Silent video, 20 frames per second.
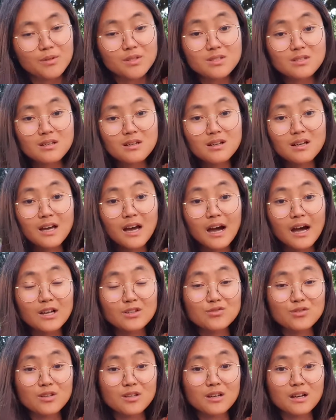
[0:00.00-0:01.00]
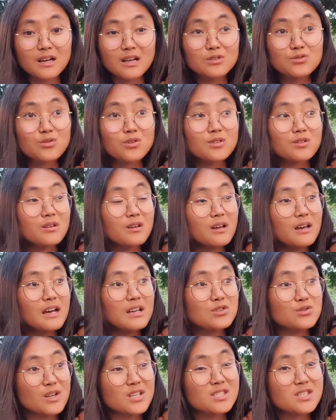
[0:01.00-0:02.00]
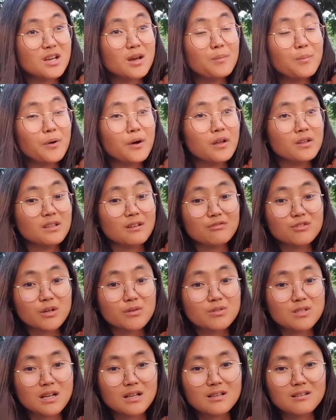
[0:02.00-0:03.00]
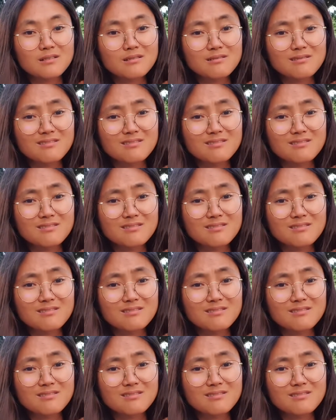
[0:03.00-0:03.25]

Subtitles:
But I dressed up, and after I was like,